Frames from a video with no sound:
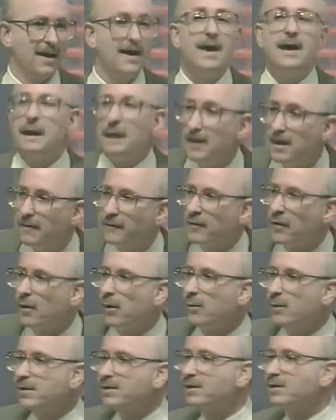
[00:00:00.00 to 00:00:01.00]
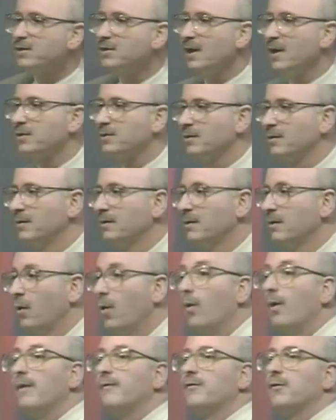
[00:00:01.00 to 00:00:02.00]
Now, if you're a risk assessor
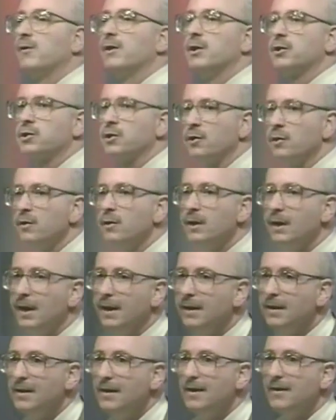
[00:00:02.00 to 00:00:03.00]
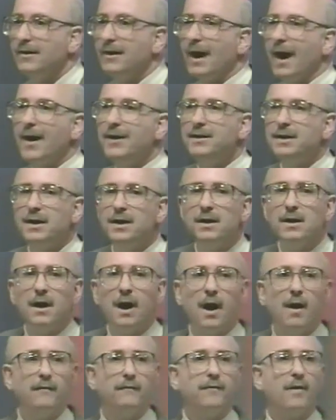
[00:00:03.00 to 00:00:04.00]
or if you're an attorney, the idea
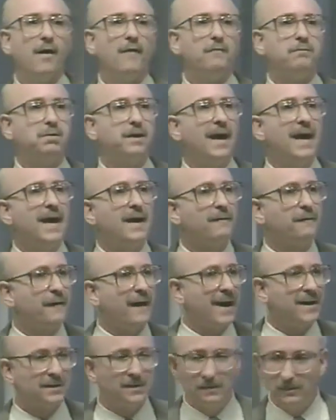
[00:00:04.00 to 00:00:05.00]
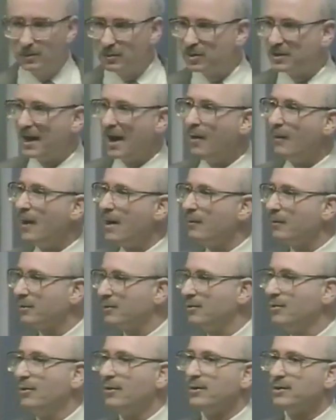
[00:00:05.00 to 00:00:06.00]
of, of playing fast and loose that way with
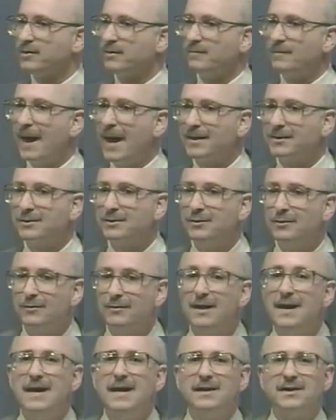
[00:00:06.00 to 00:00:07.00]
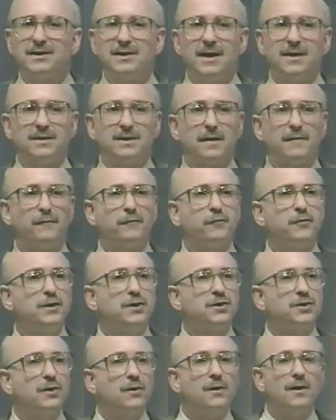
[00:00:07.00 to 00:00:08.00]
two orders of magnitude sends a
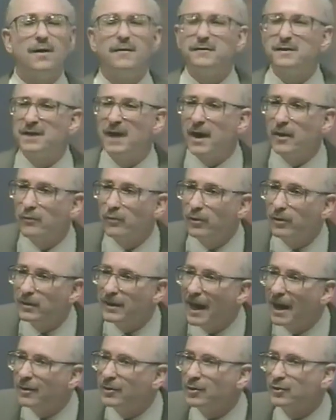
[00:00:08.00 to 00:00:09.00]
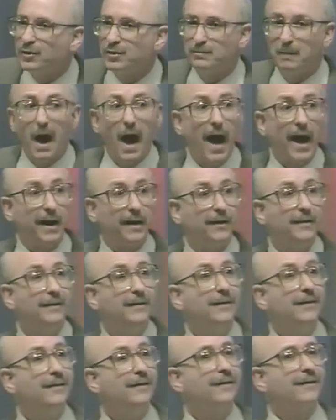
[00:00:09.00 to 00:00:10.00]
frisson of terror down your spine.
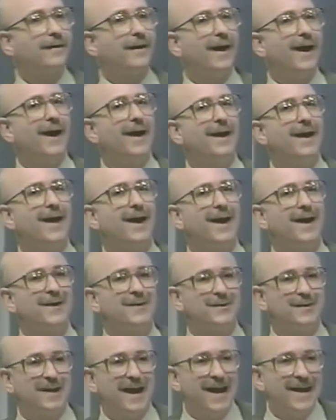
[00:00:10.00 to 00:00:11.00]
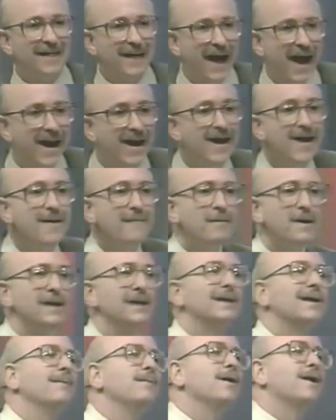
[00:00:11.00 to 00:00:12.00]
Okay, and, and I understand that. But in
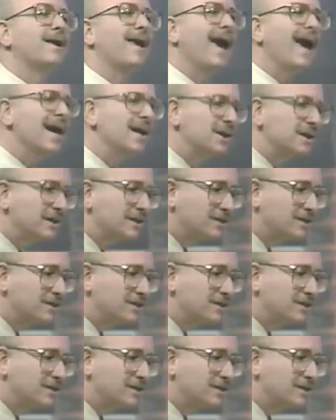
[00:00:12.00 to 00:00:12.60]
communication